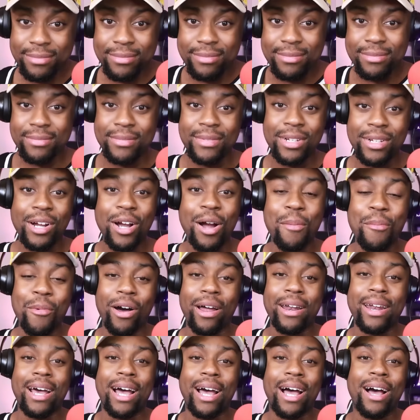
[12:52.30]
come on
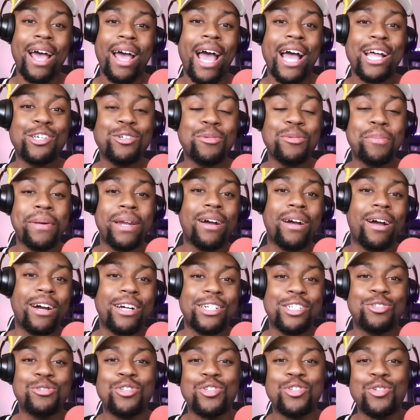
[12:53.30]
now. Had you been in her
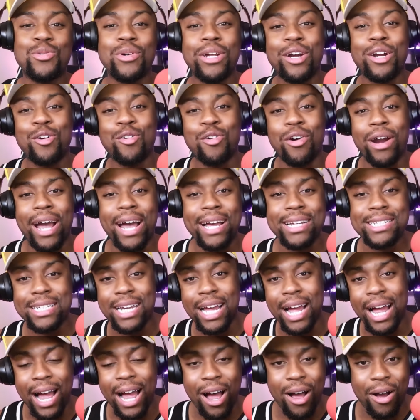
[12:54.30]
shoes, you would have crashed
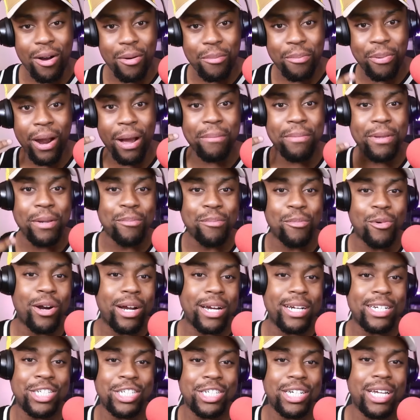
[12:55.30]
out probably more than
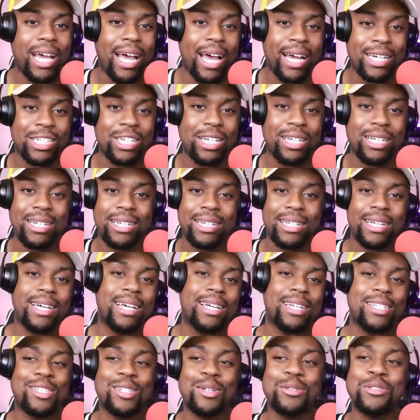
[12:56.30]
she actually did.
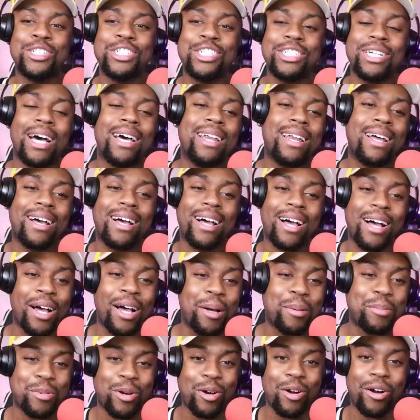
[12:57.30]
So shut
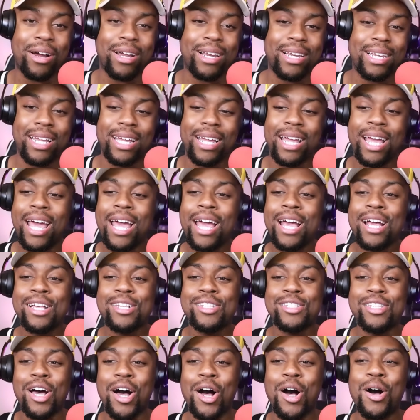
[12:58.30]
up, Carly.
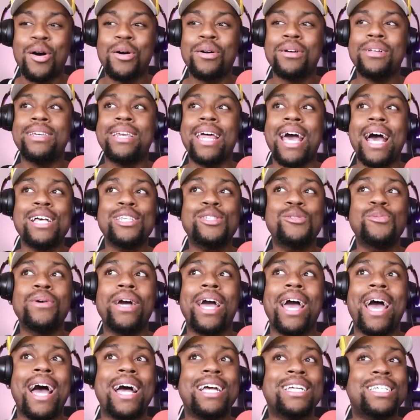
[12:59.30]
So that's when
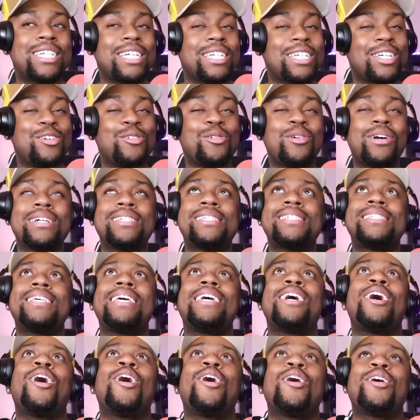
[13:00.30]
Ashley, you could see
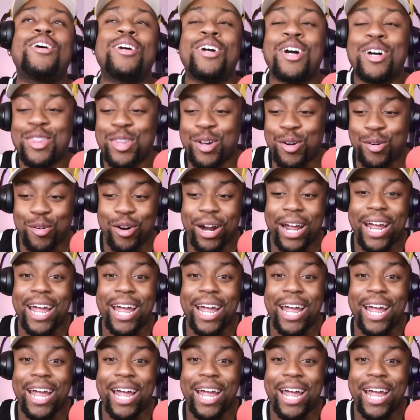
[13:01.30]
the rage